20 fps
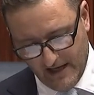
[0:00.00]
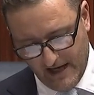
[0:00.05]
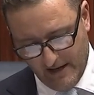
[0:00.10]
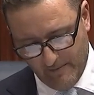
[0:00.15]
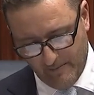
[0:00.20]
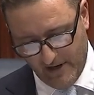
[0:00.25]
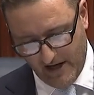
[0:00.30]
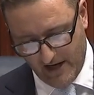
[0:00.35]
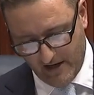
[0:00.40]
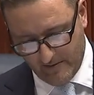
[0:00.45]

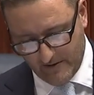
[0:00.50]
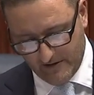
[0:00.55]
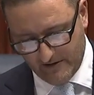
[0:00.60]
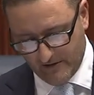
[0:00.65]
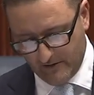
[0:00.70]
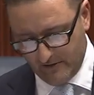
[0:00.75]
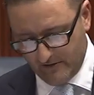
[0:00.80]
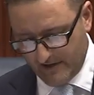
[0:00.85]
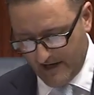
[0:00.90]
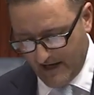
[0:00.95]
and
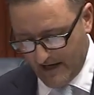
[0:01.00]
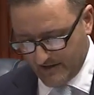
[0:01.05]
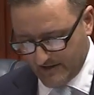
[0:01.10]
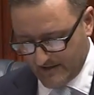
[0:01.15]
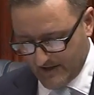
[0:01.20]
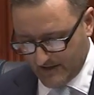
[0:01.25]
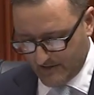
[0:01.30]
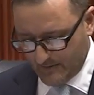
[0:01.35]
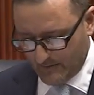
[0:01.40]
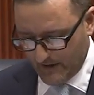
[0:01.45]
Paraburdoo, Town
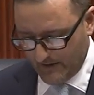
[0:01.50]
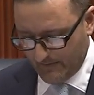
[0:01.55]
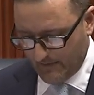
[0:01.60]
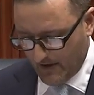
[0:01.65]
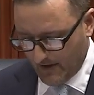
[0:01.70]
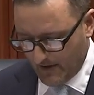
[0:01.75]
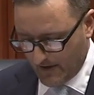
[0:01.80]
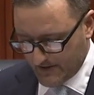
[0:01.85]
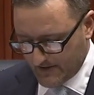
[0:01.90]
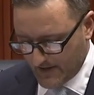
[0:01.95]
Centre
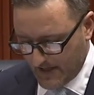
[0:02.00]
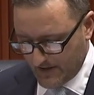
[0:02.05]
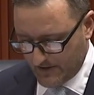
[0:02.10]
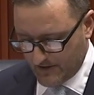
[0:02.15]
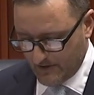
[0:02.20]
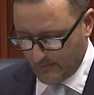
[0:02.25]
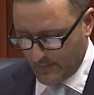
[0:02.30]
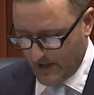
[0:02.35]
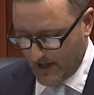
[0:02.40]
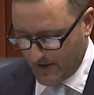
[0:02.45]

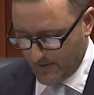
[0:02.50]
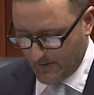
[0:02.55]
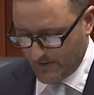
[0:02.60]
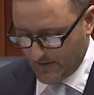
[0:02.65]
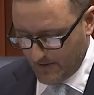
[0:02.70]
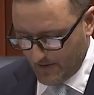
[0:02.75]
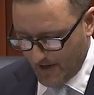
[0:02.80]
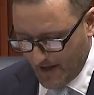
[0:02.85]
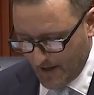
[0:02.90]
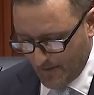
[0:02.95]
Revitalisation,
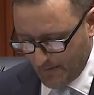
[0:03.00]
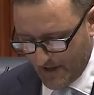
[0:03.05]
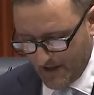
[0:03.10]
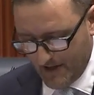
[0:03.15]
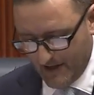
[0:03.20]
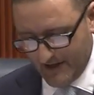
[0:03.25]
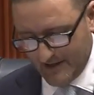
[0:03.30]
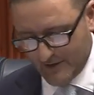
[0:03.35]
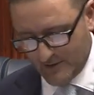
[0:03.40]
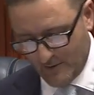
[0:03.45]
Paraburdoo Hub,
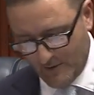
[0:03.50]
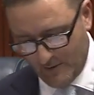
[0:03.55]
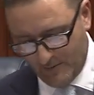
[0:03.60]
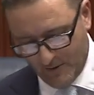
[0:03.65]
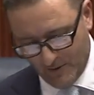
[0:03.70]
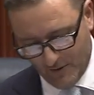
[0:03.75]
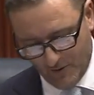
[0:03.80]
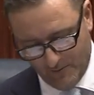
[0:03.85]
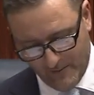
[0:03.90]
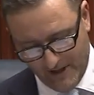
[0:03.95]
Swimming
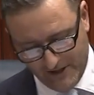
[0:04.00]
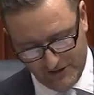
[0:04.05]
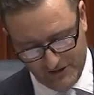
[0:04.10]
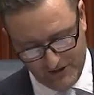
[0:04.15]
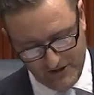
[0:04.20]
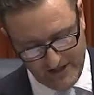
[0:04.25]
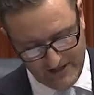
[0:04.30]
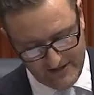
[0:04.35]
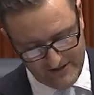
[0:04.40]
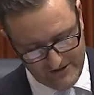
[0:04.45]
Pool, Men's
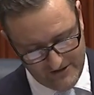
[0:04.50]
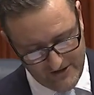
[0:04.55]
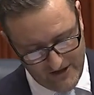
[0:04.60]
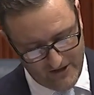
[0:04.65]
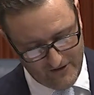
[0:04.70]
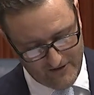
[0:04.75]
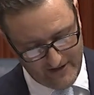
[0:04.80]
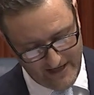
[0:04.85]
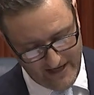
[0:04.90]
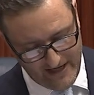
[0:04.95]
Shed,
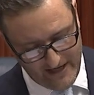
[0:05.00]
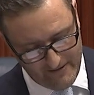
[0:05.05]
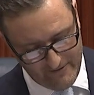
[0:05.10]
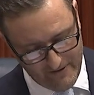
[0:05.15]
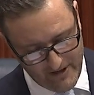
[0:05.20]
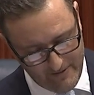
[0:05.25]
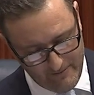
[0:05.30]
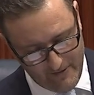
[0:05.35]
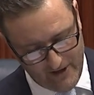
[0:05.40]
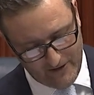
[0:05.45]

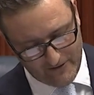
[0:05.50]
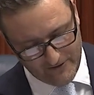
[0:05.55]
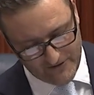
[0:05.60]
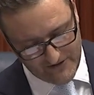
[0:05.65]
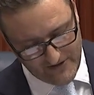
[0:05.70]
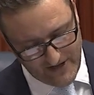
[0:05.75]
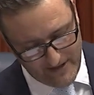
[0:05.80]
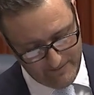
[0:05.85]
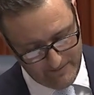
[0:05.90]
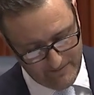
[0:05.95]
Childcare, Mogul
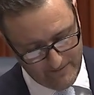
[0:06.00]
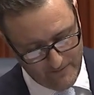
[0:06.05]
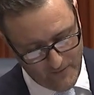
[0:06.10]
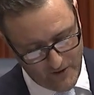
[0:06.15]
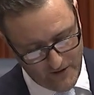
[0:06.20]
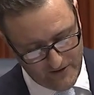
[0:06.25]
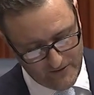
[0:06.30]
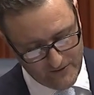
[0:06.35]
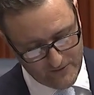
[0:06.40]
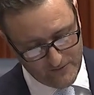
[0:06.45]
Sub,
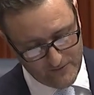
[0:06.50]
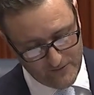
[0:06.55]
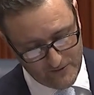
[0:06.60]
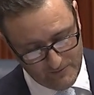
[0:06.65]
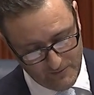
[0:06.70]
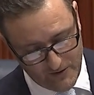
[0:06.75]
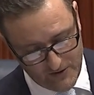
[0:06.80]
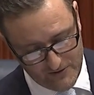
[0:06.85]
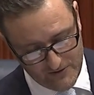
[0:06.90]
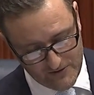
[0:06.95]
Mogul
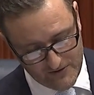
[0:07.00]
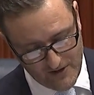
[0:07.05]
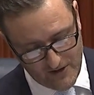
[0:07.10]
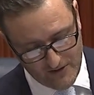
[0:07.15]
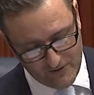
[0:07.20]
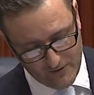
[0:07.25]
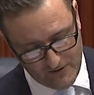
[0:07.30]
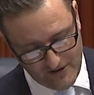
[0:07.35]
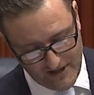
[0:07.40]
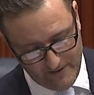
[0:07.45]

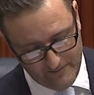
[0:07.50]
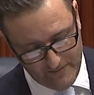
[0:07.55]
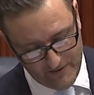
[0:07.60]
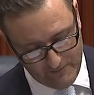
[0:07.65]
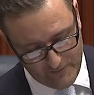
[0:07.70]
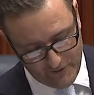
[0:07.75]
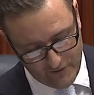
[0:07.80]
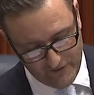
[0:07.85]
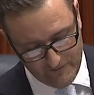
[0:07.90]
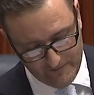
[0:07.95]
Motorcycle Club
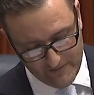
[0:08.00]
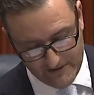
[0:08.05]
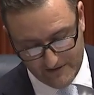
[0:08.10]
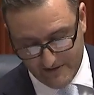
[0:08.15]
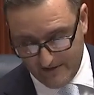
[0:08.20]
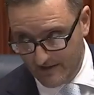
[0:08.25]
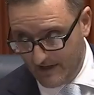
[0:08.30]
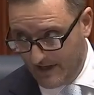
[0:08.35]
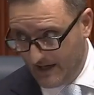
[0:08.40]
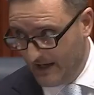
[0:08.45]

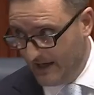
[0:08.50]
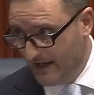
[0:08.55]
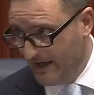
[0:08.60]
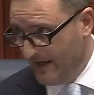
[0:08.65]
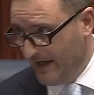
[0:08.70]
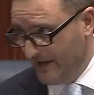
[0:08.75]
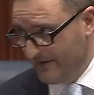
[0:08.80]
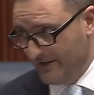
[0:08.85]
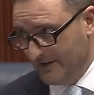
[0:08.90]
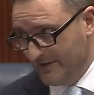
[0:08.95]
improvements.
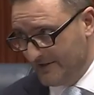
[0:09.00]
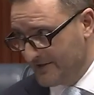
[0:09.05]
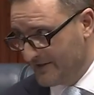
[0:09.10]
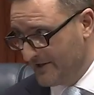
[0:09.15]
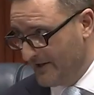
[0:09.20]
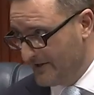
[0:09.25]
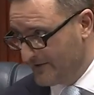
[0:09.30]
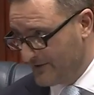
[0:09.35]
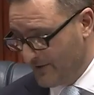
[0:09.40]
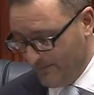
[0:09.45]
And the list
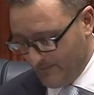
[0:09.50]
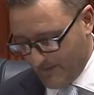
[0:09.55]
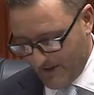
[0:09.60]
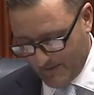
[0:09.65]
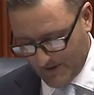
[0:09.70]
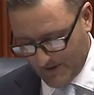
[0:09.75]
goes on,